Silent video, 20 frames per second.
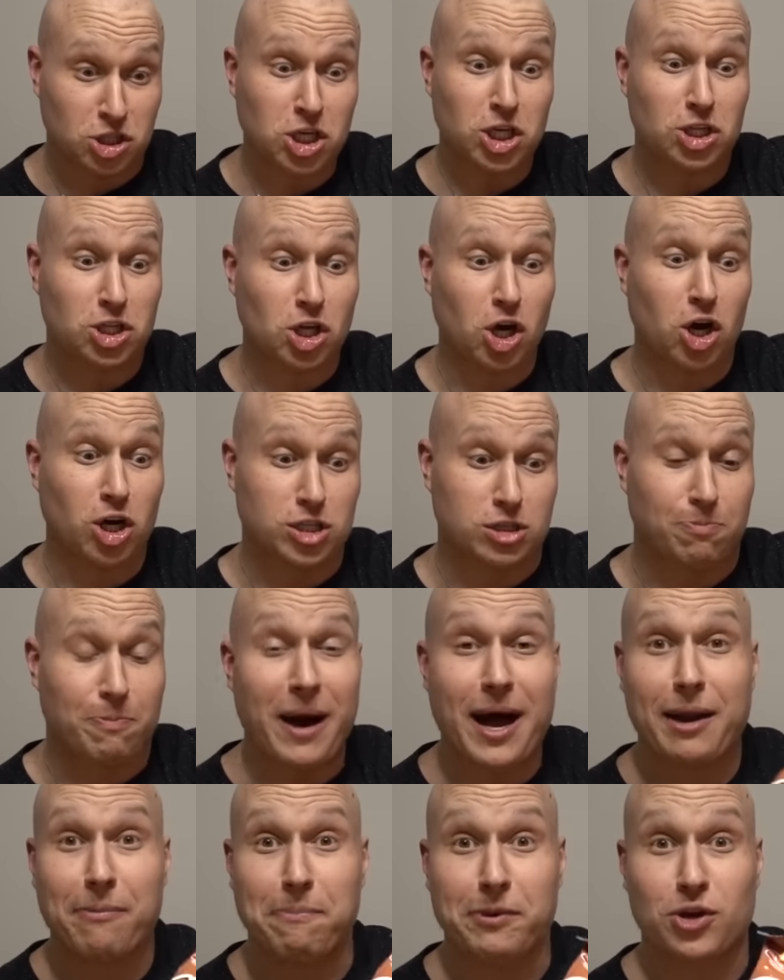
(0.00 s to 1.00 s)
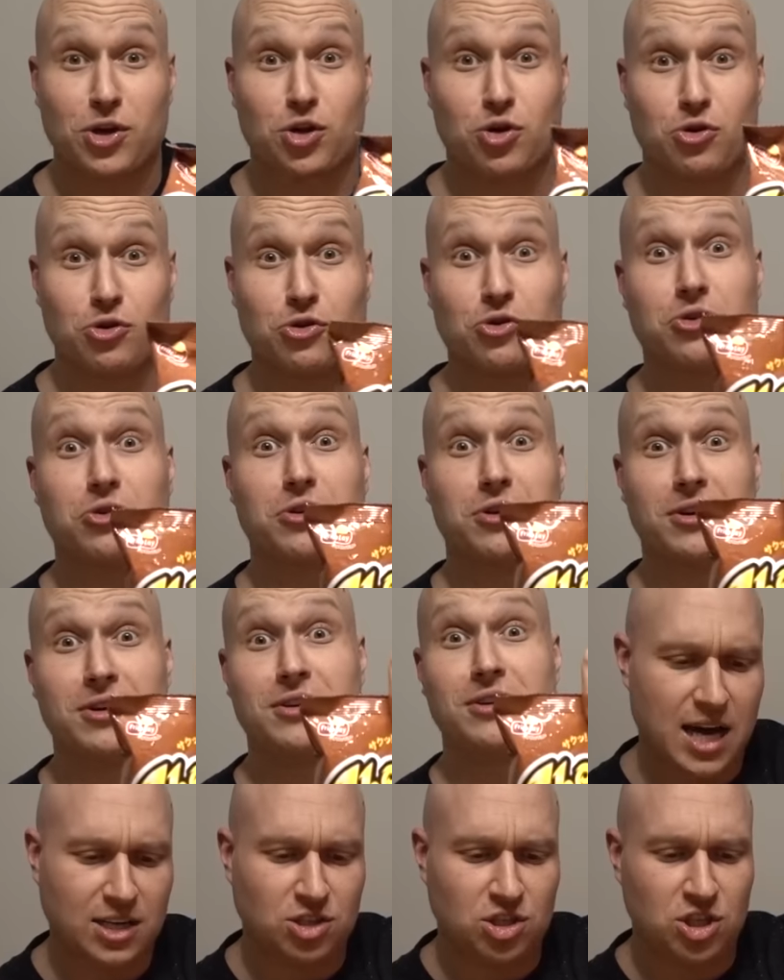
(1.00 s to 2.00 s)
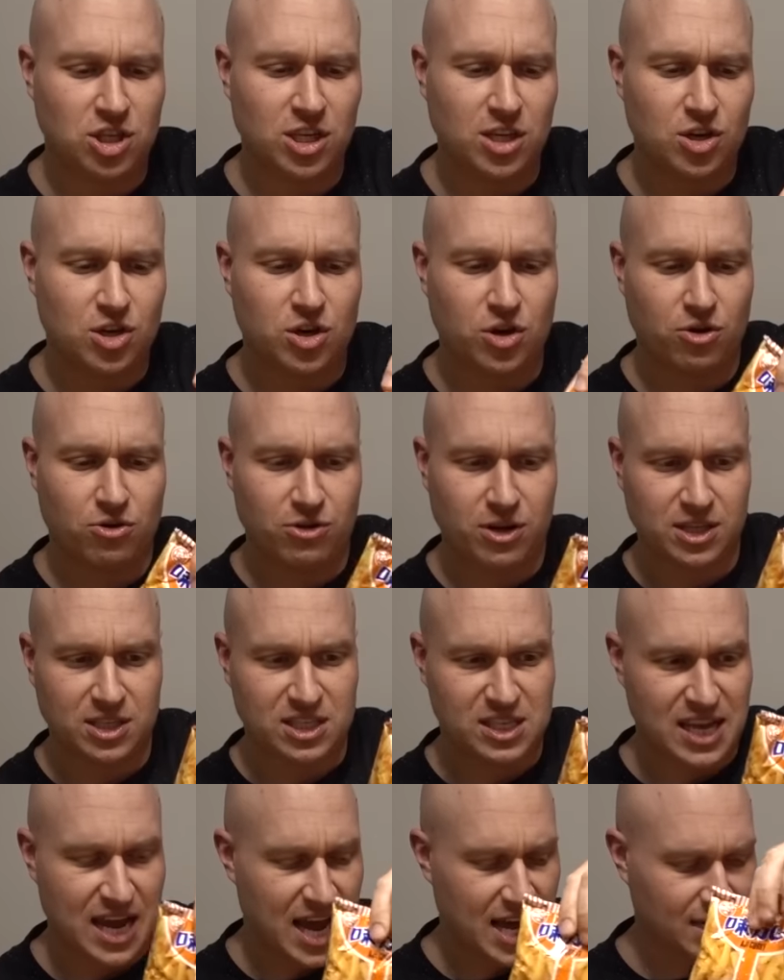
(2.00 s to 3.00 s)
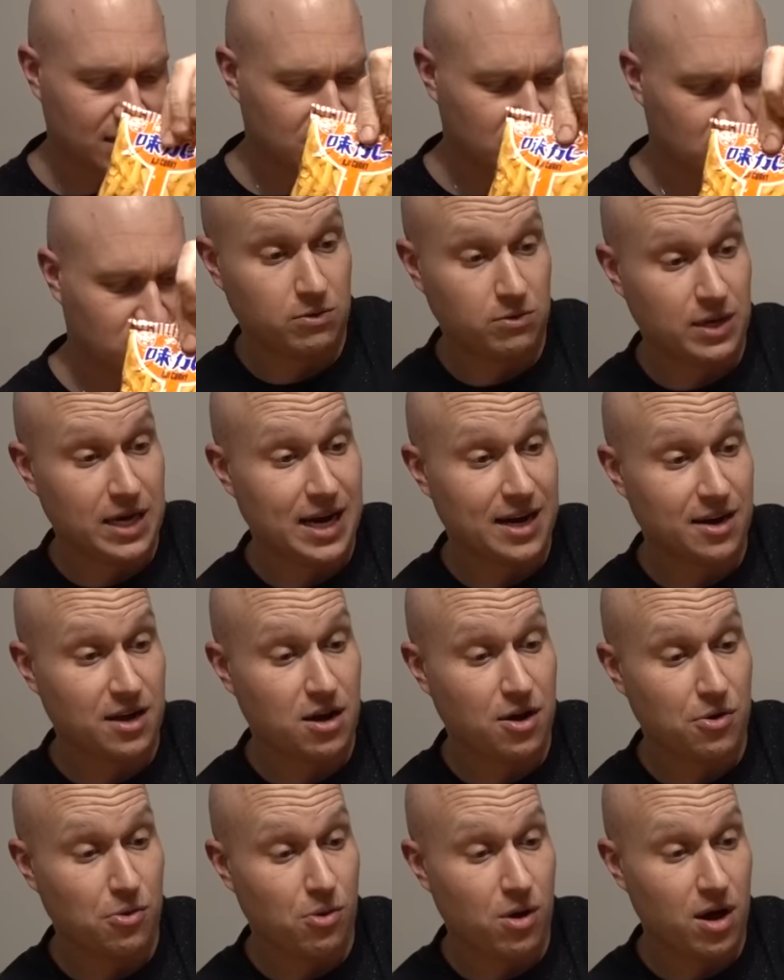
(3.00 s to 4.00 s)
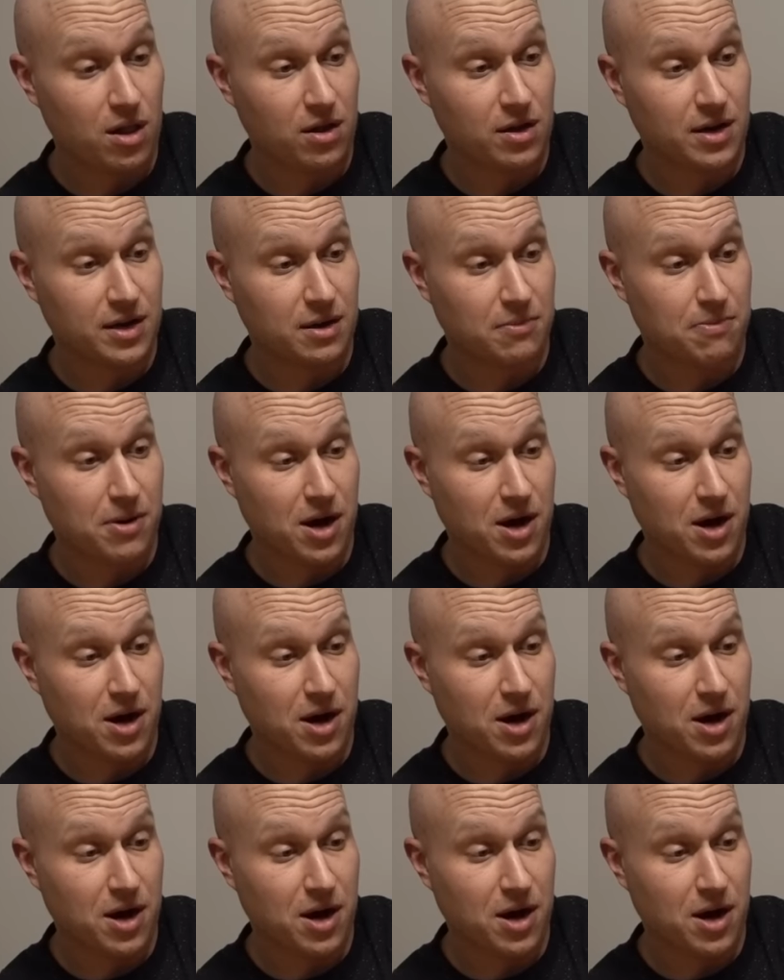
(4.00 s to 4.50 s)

Cheetos barbecue! Aji curry snacks. We got a koala on a